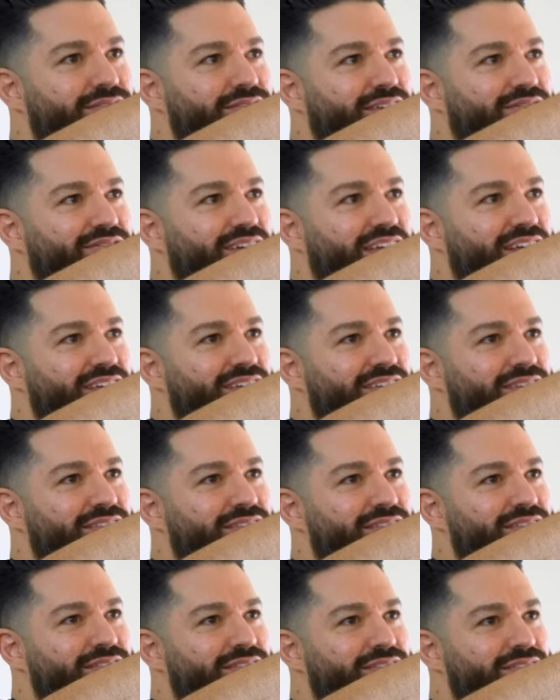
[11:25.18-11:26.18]

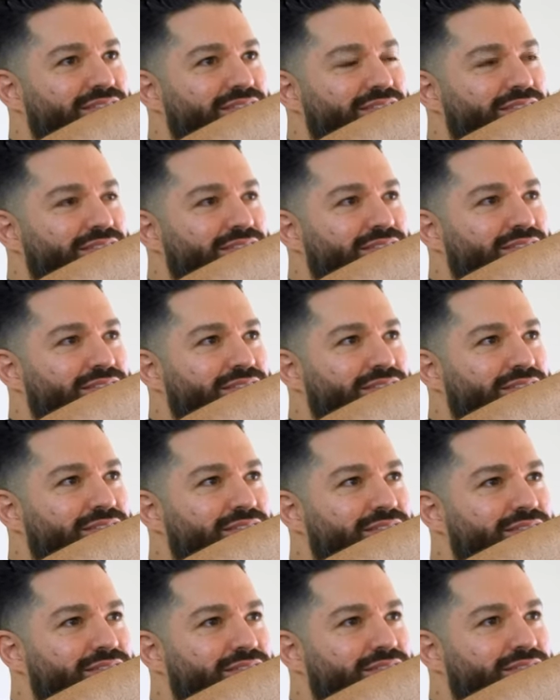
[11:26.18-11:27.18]

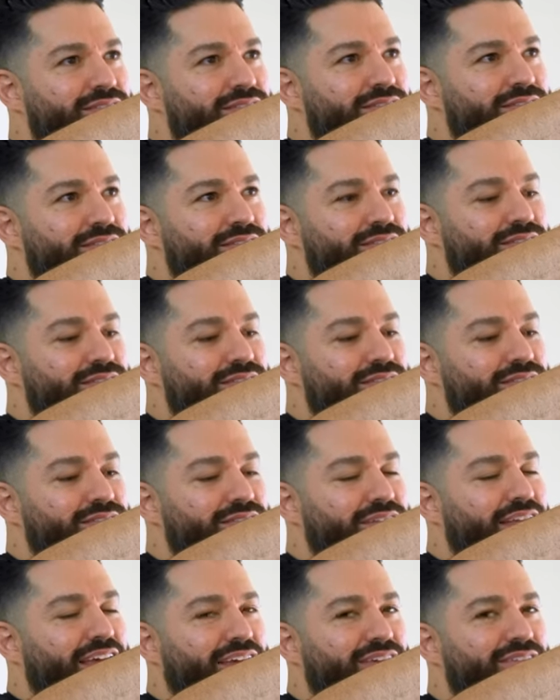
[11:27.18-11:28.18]

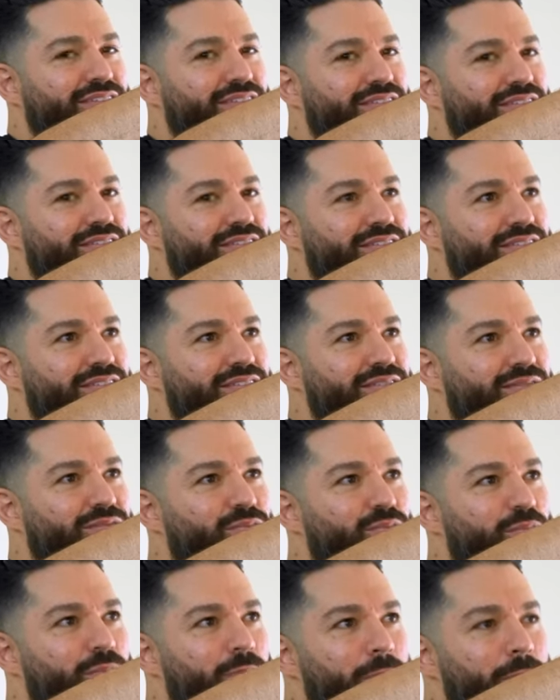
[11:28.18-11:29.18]

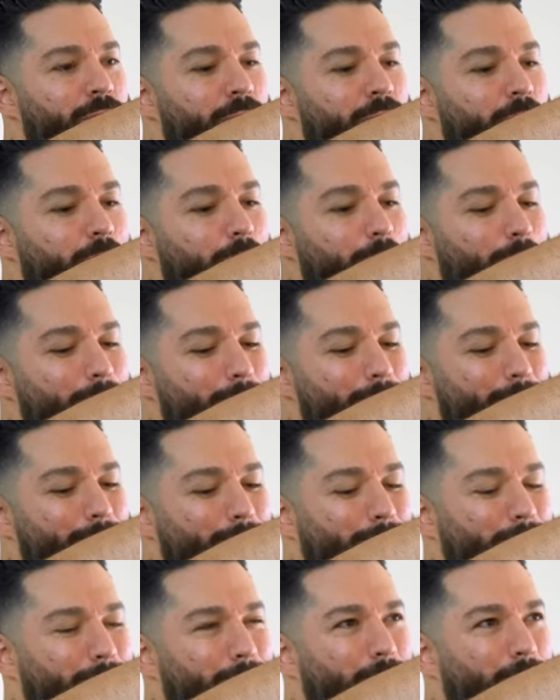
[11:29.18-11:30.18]

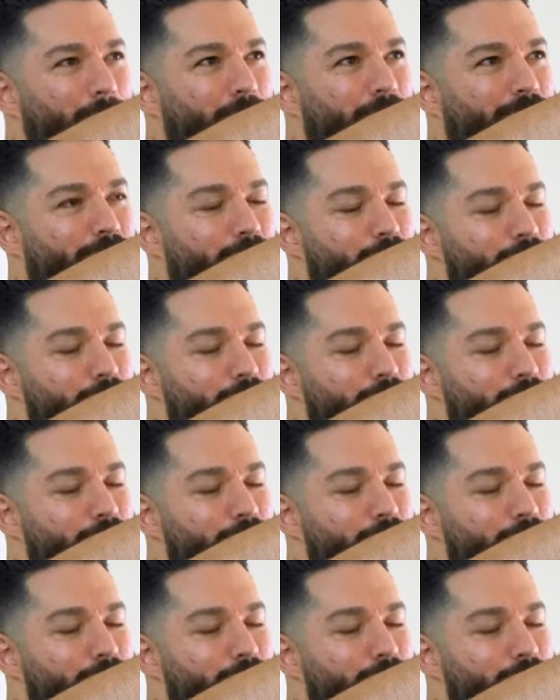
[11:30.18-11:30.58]
The person shown says nothing.